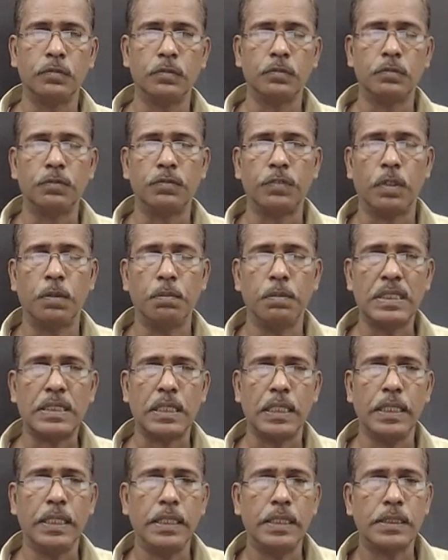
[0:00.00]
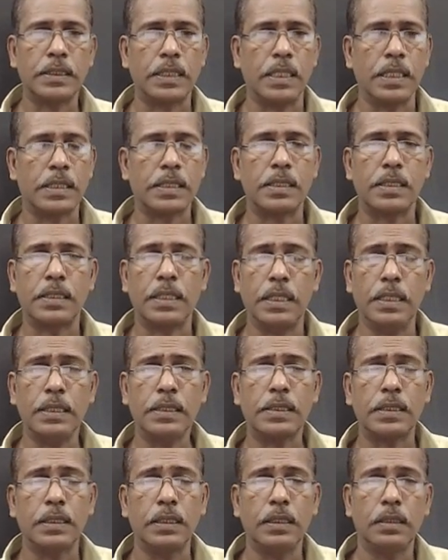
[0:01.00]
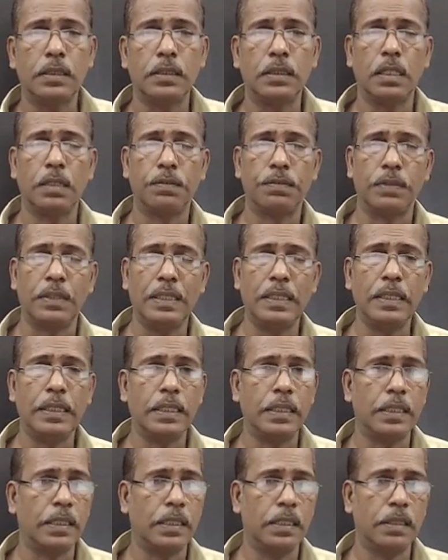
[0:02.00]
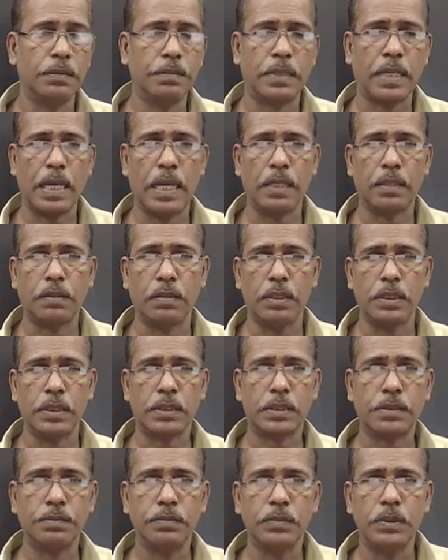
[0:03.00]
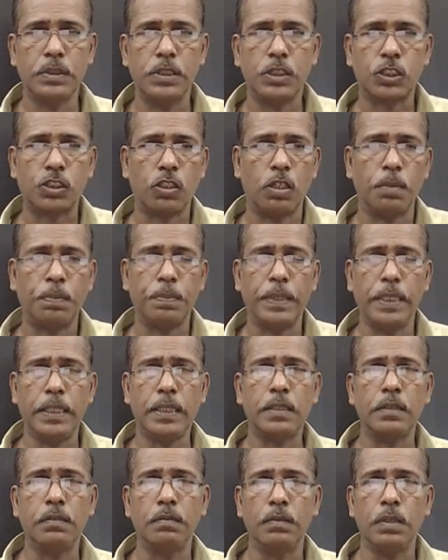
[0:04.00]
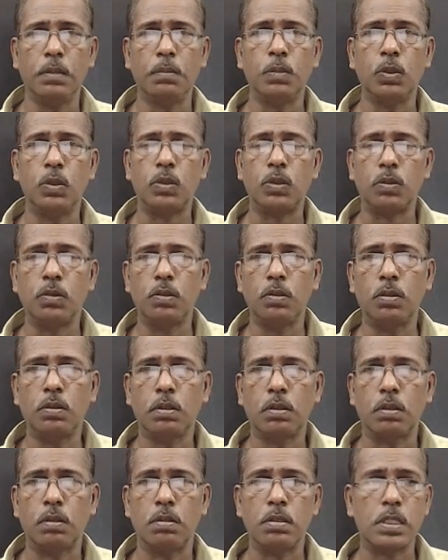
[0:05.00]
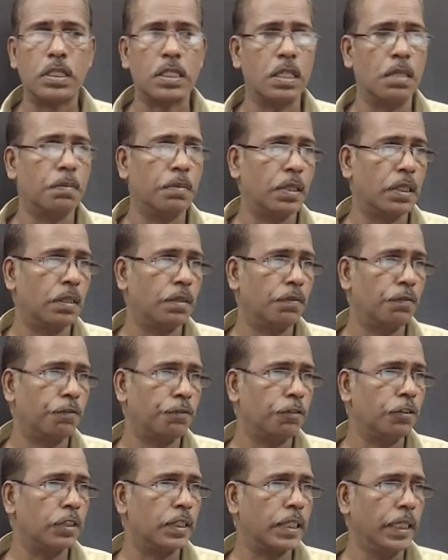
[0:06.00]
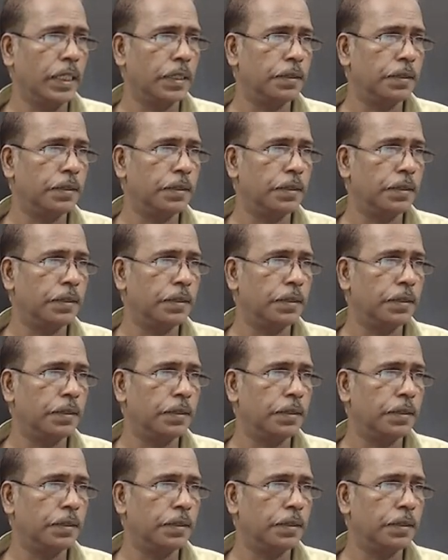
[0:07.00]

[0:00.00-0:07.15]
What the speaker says: from miscellaneous exercise of integral calculus. Is copied. We move to question number 14.